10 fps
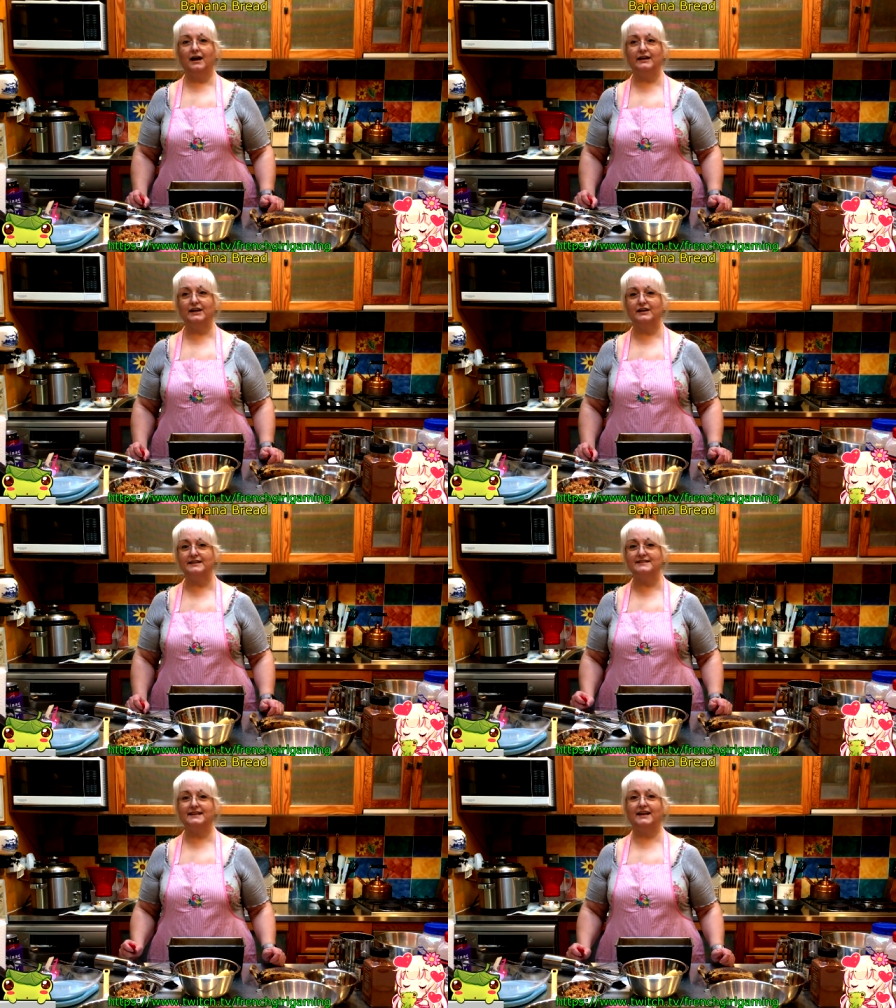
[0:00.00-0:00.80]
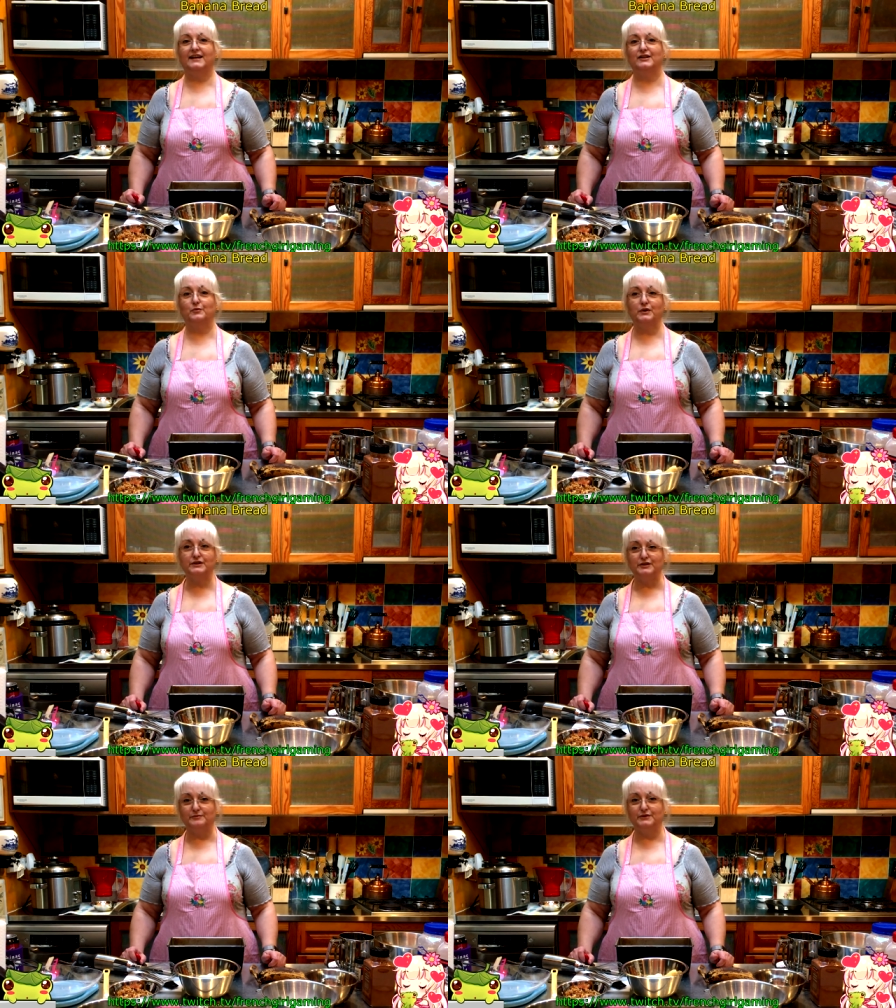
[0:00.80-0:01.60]
Hi guys, and
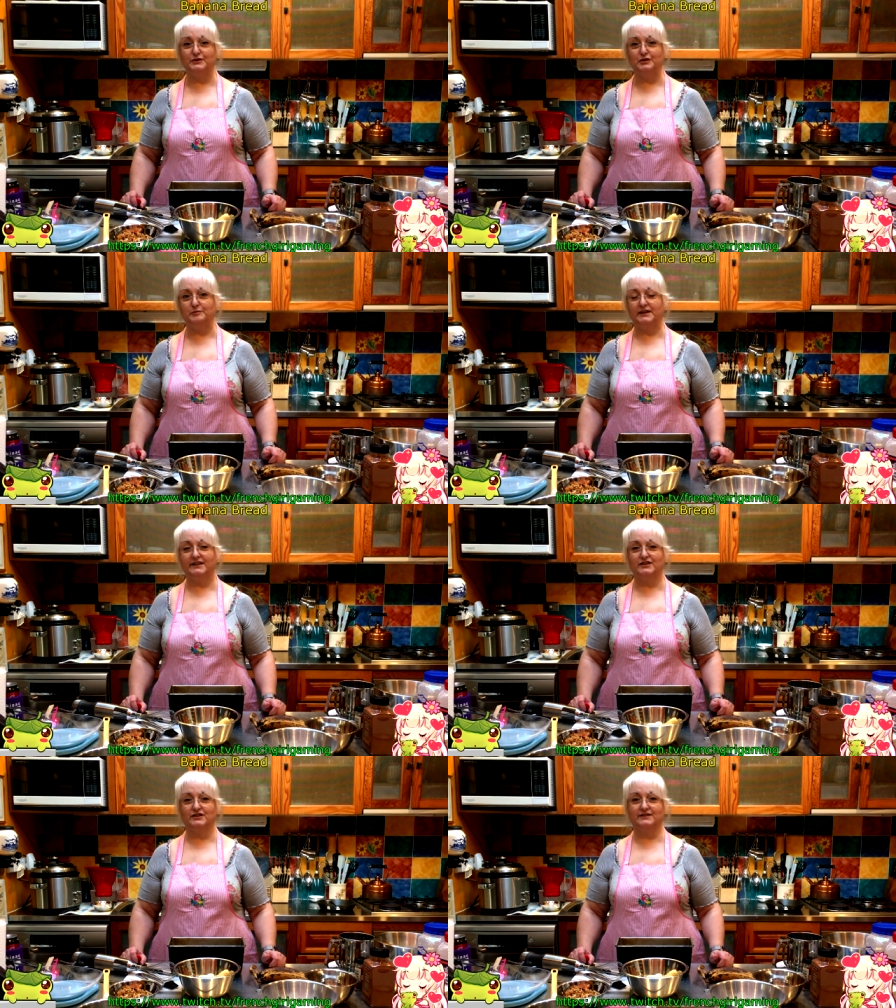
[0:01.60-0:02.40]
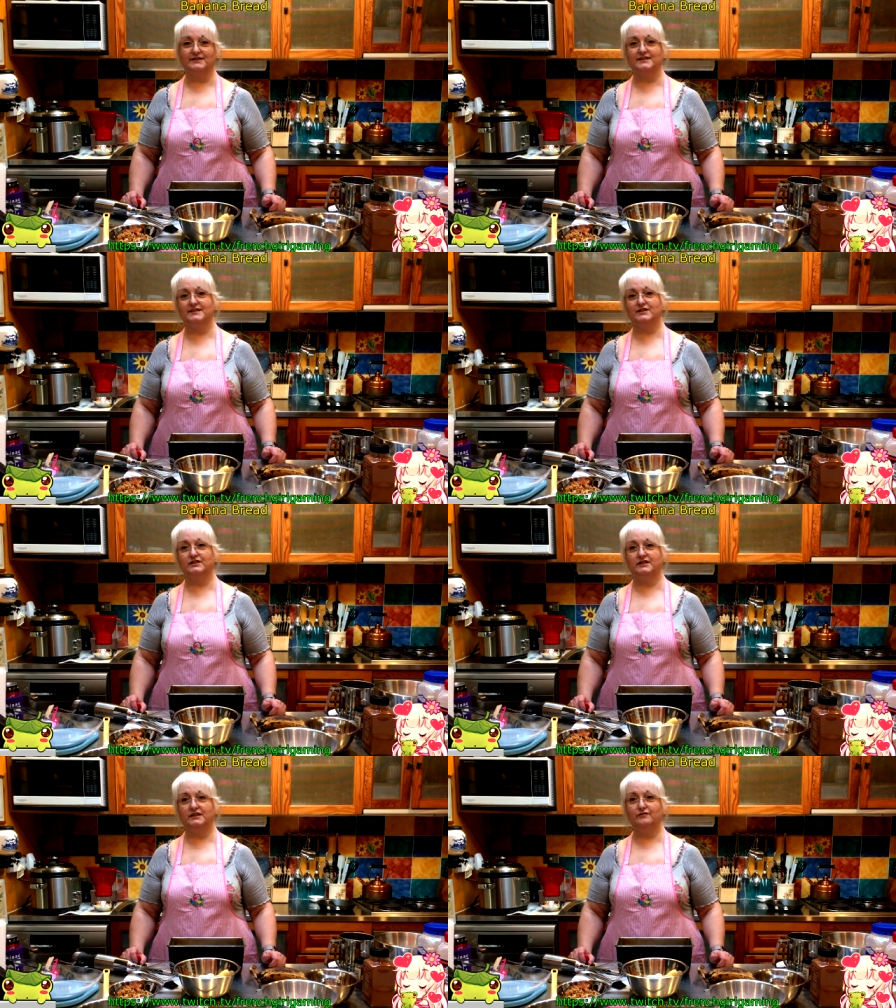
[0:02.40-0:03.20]
welcome to my kitchen. This is
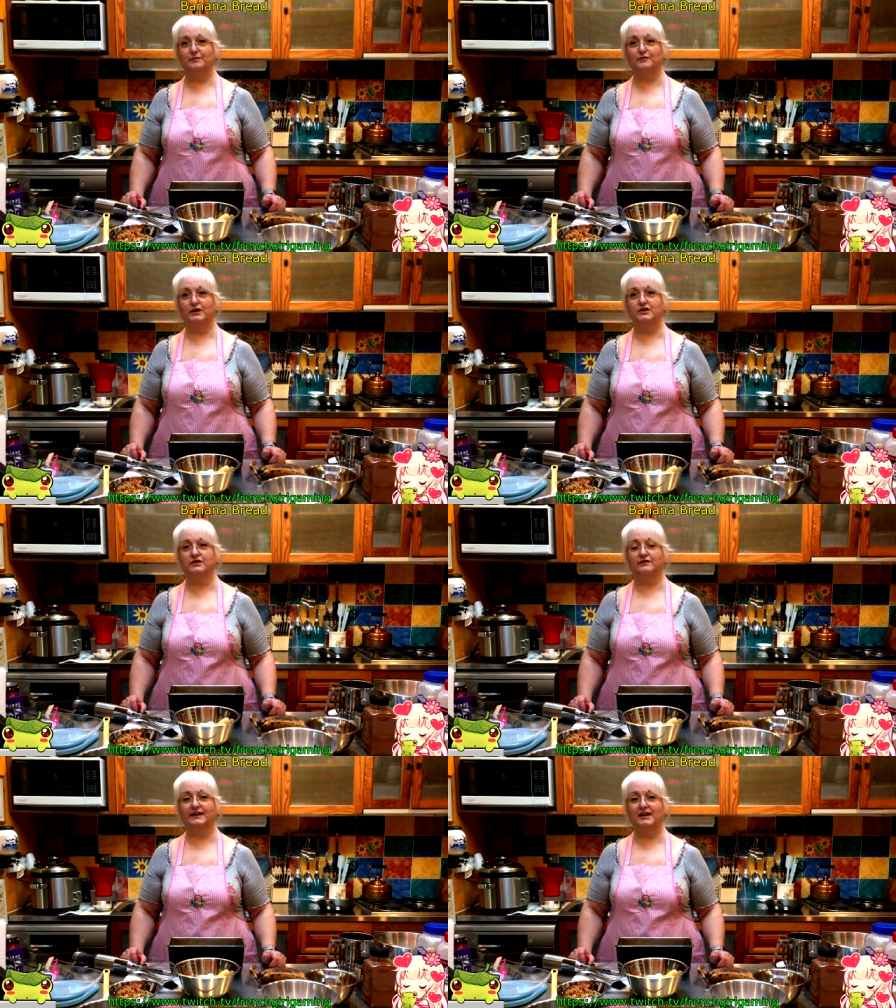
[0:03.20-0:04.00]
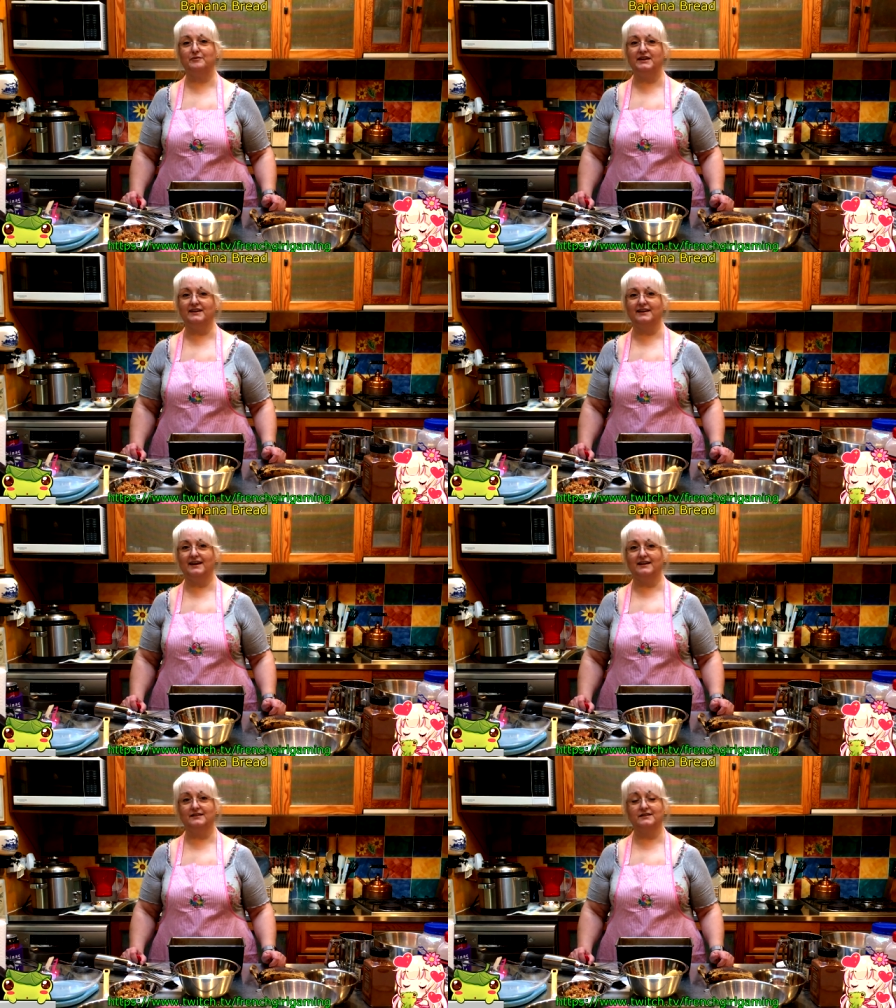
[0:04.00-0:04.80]
Nadine from French Girl Gaming,
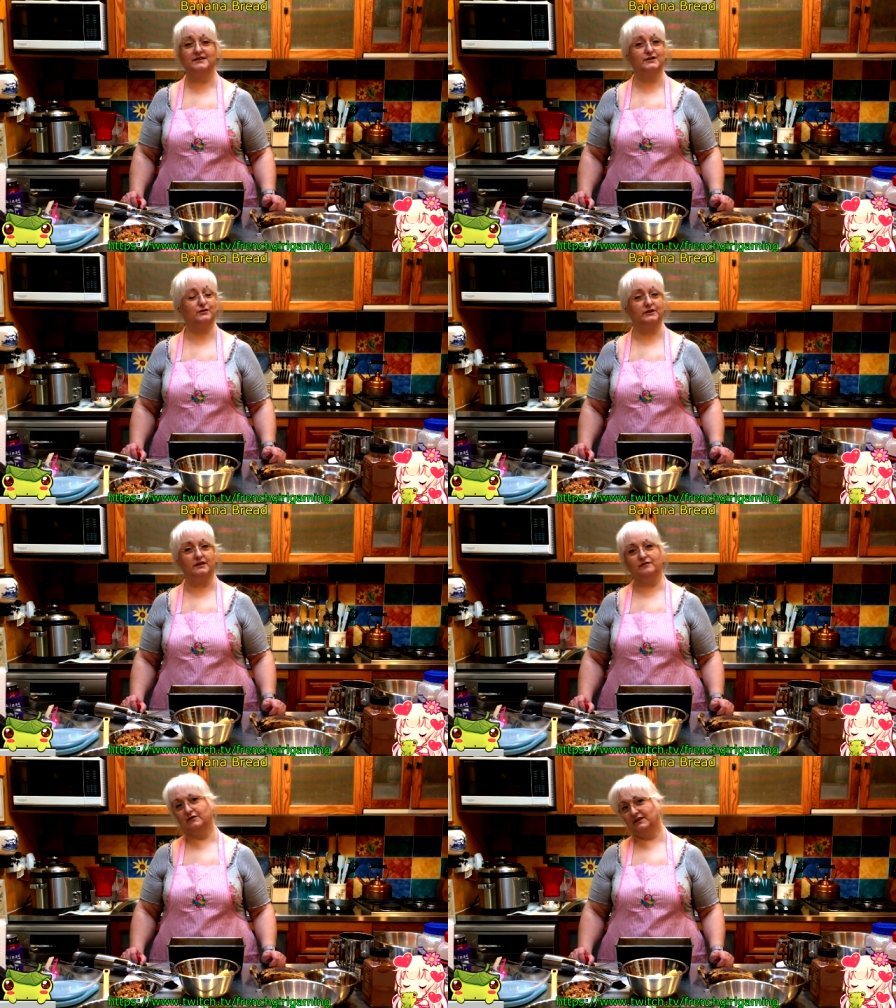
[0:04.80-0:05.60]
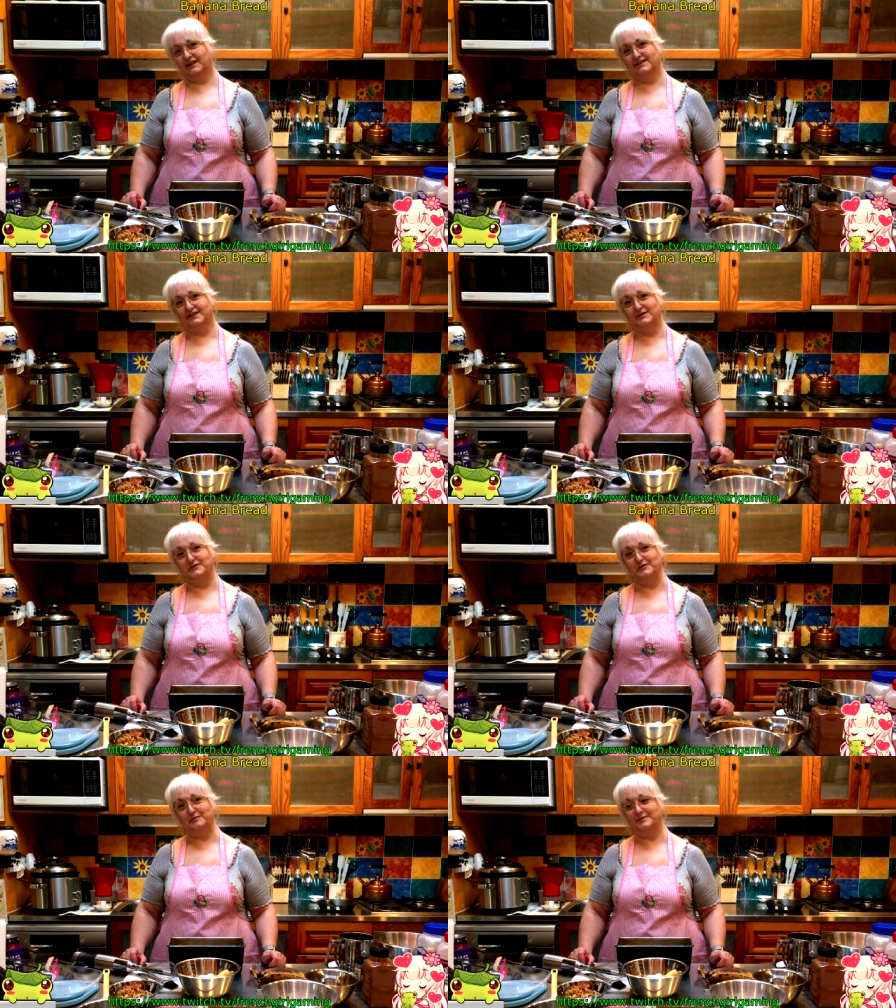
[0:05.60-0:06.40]
and this is cooking for Geeks and
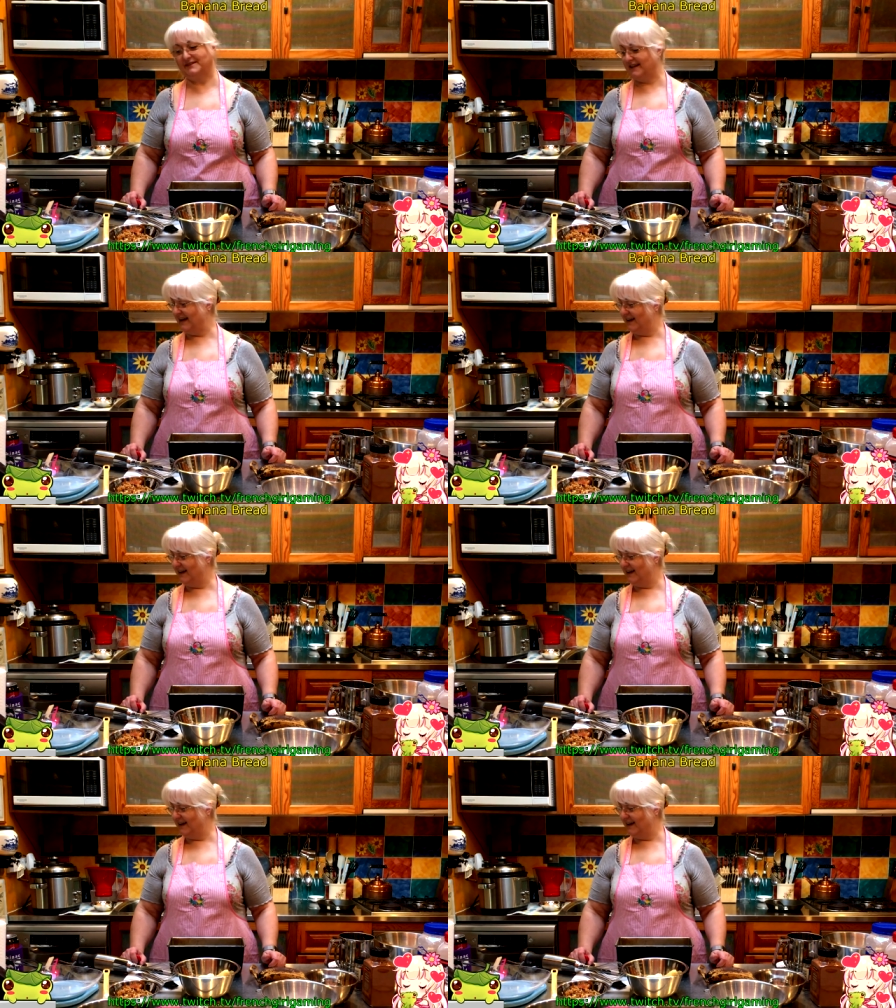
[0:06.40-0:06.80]
Noobs.